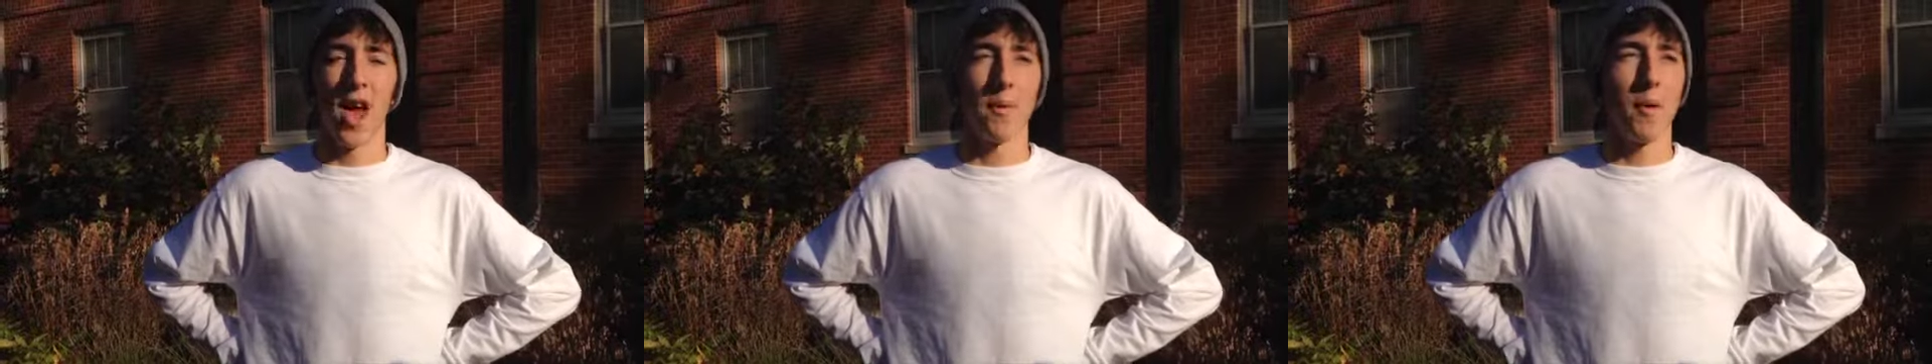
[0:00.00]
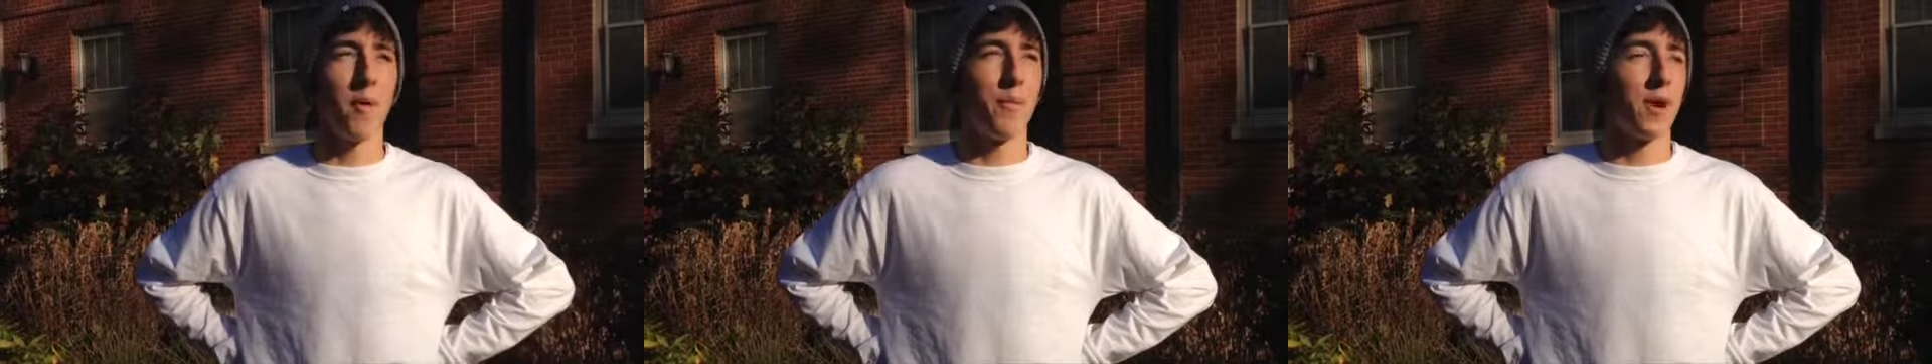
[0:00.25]

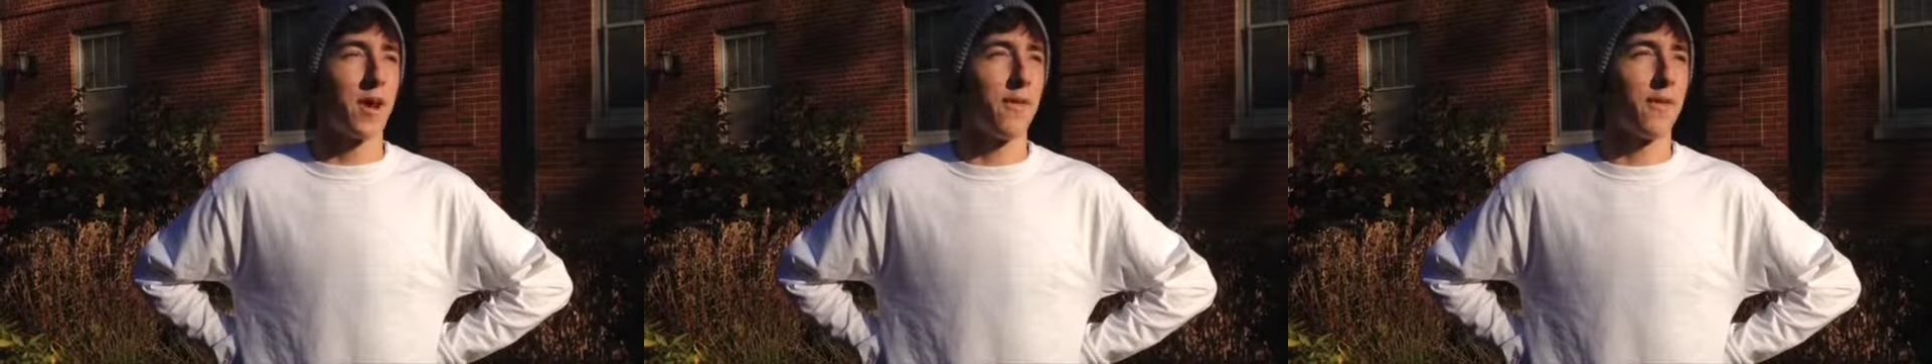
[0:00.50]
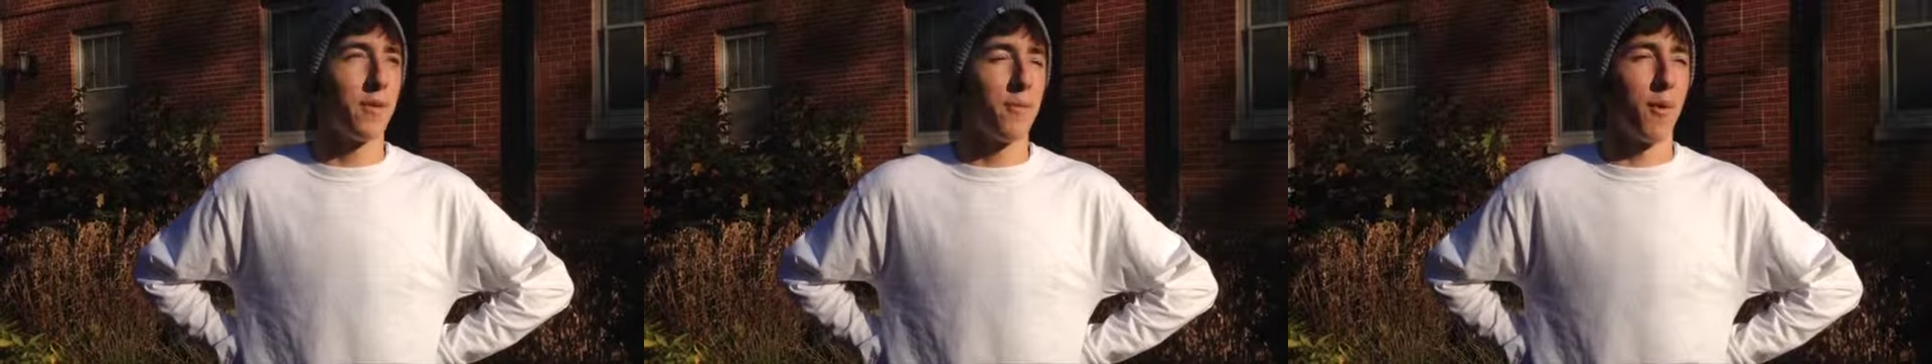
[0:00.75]
Maybe putting a
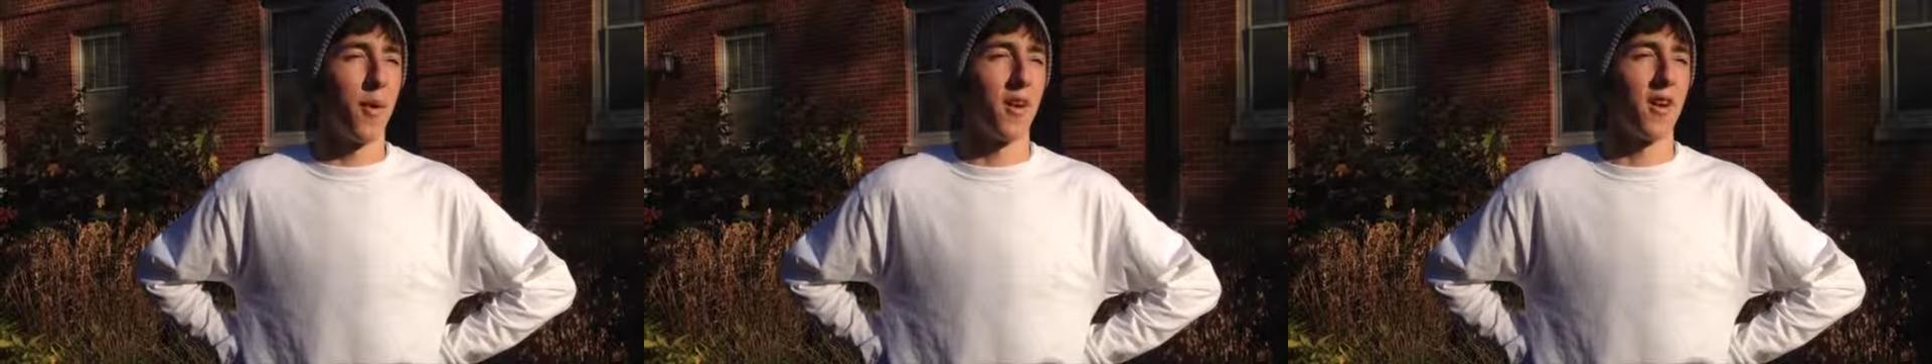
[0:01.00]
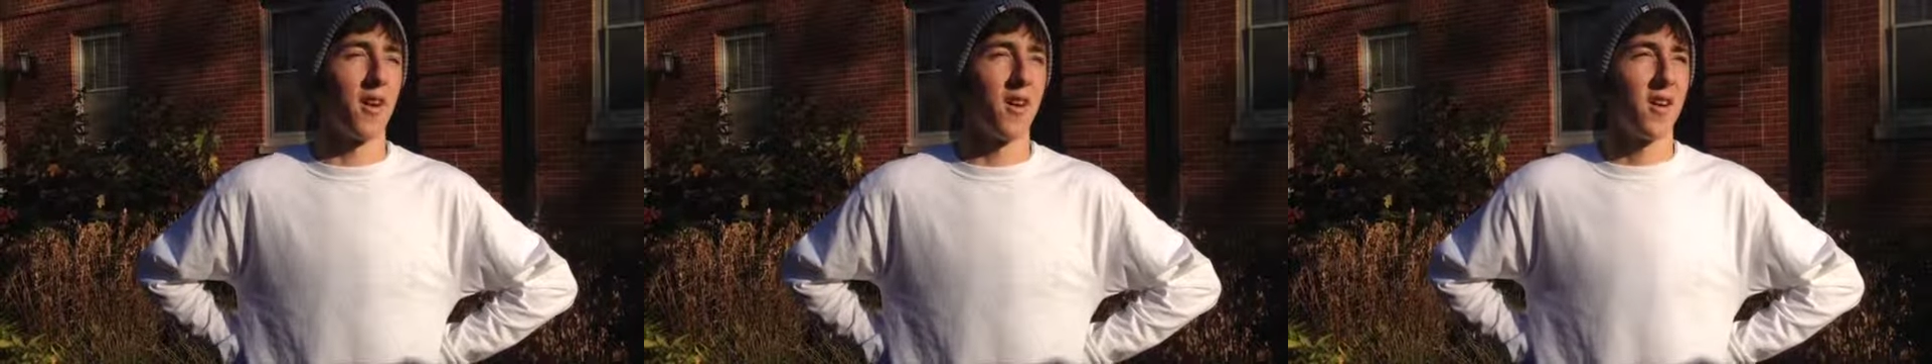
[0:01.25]
few
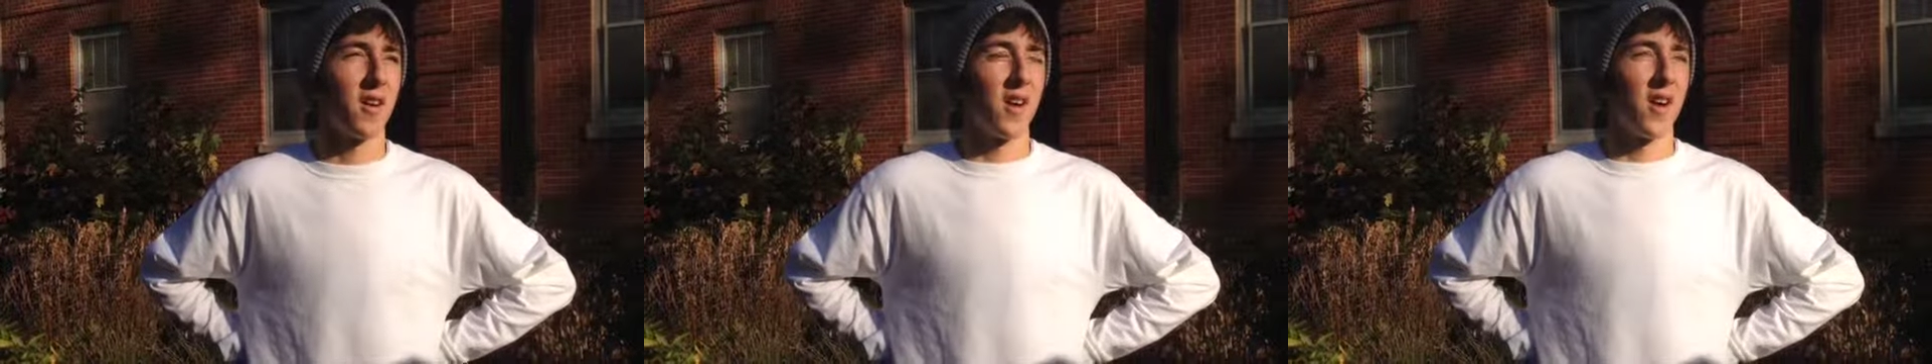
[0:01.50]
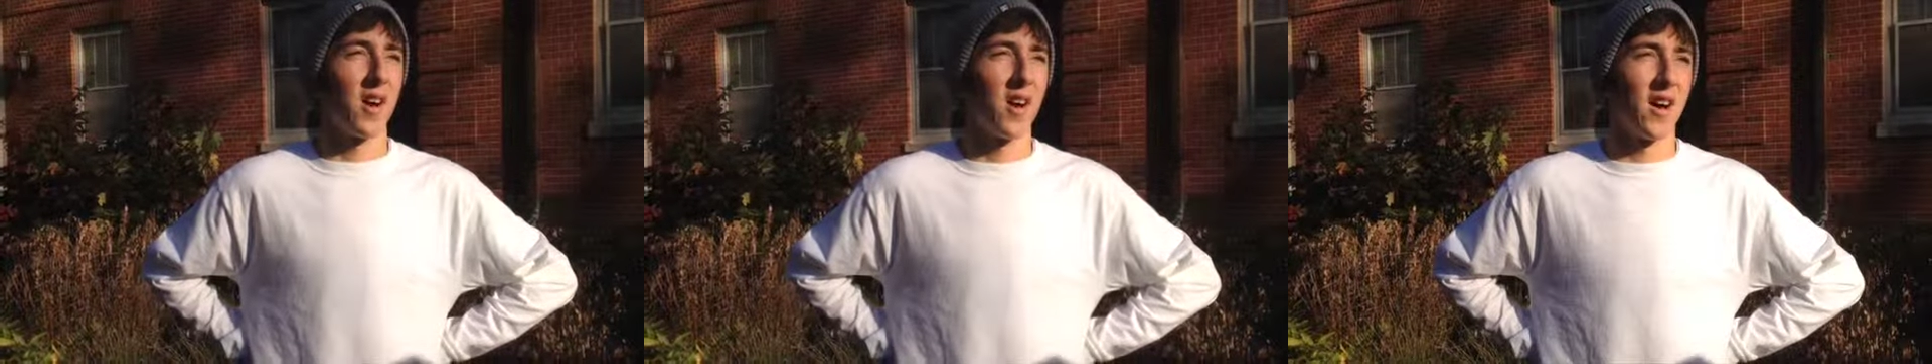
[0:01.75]
more
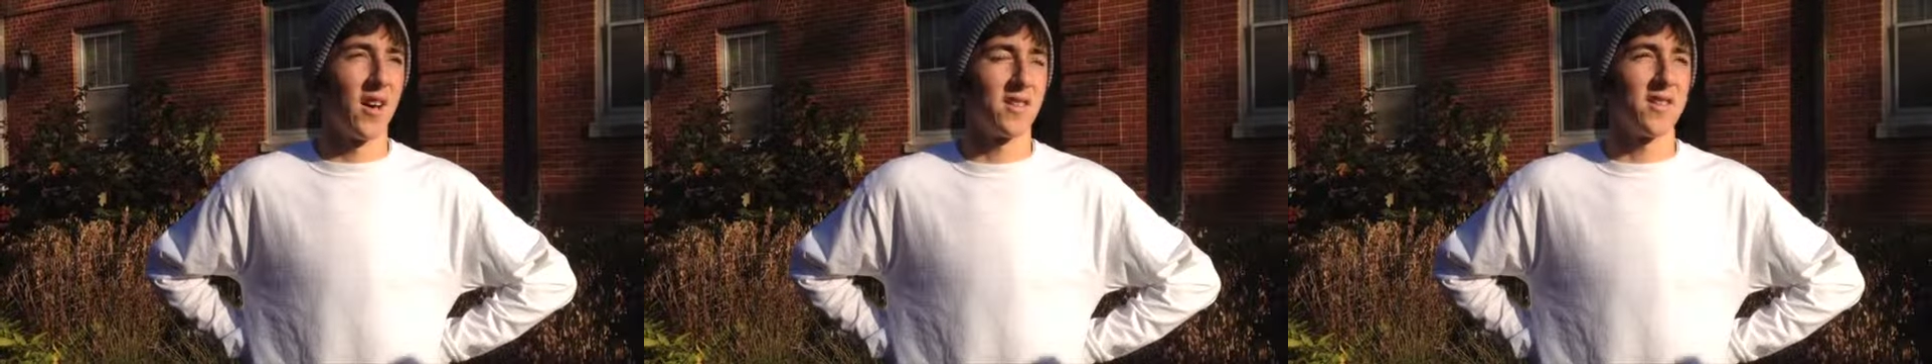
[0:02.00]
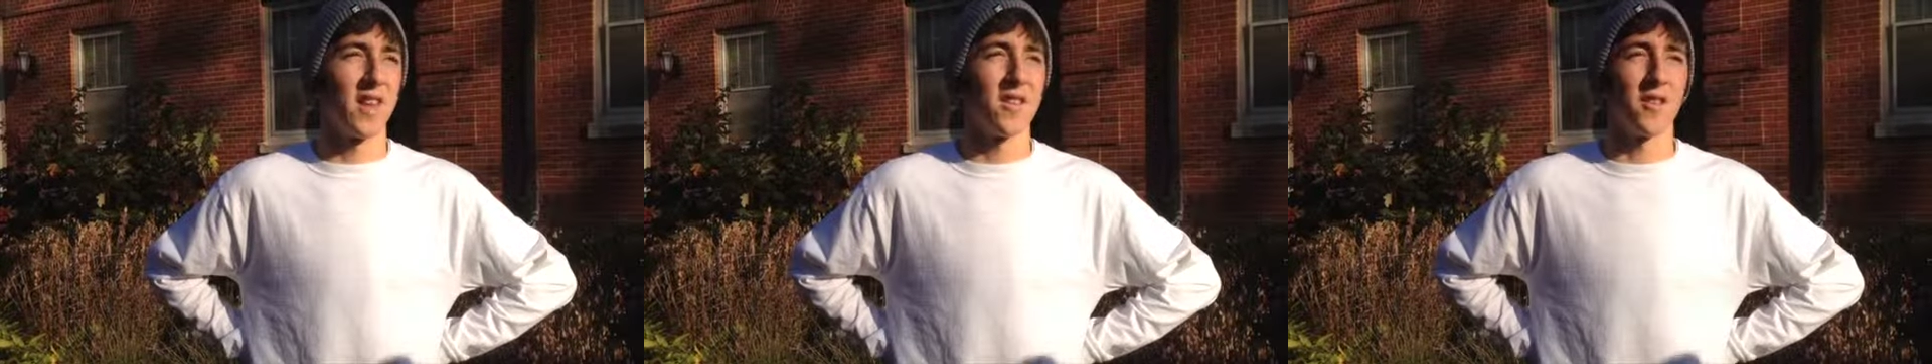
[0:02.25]

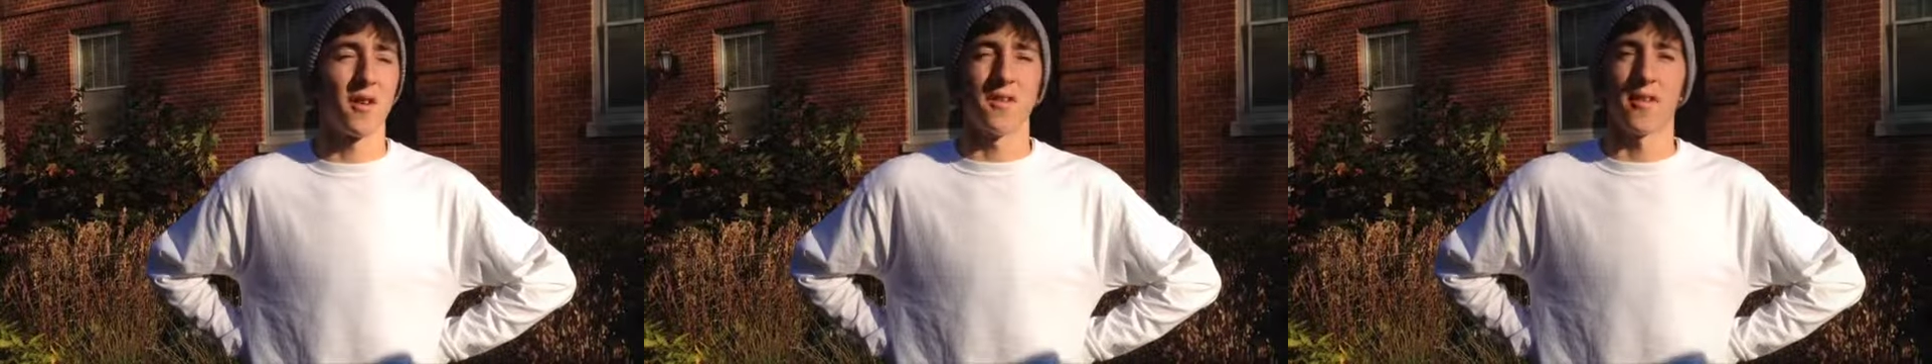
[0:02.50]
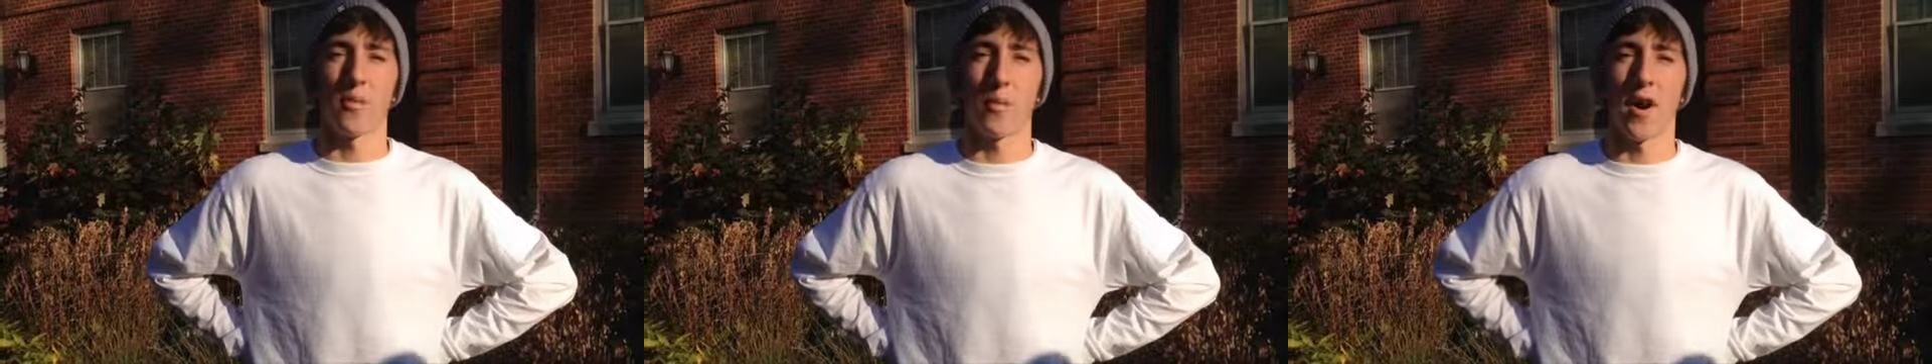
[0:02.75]
sensors
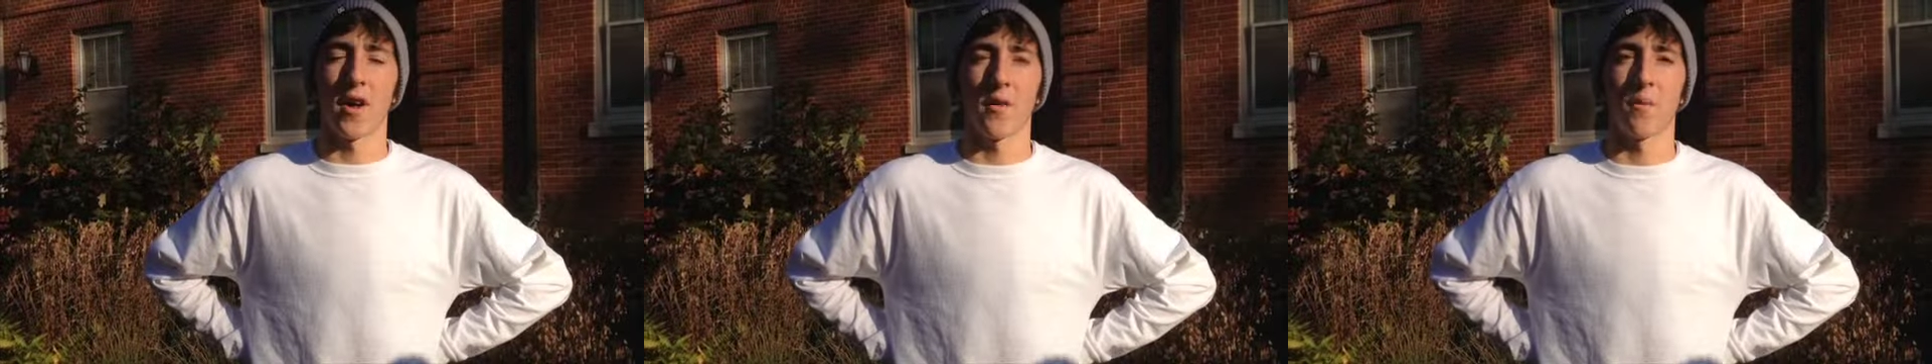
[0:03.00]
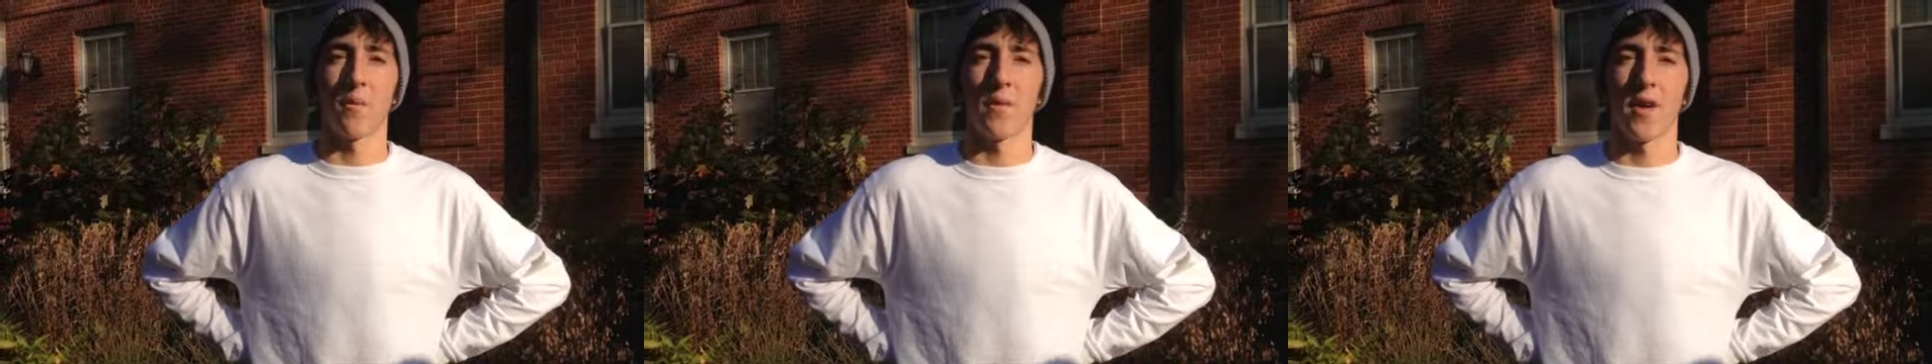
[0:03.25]
at the bottom